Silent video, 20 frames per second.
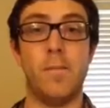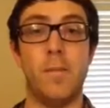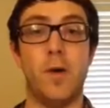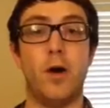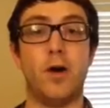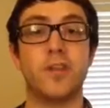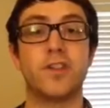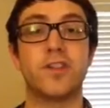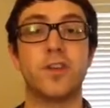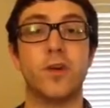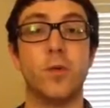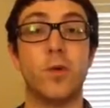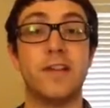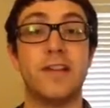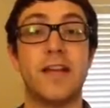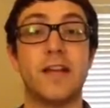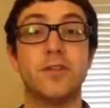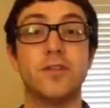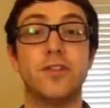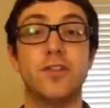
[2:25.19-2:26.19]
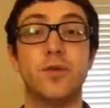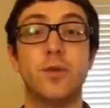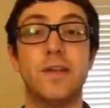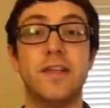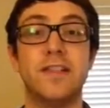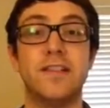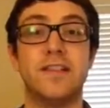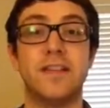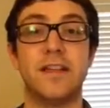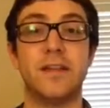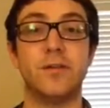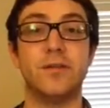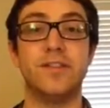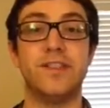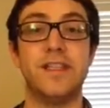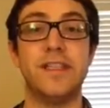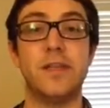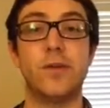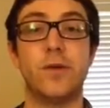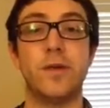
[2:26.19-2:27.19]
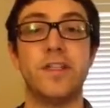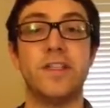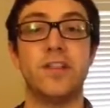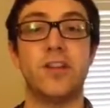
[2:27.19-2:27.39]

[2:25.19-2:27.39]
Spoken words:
Also, what that'll do is it'll decrease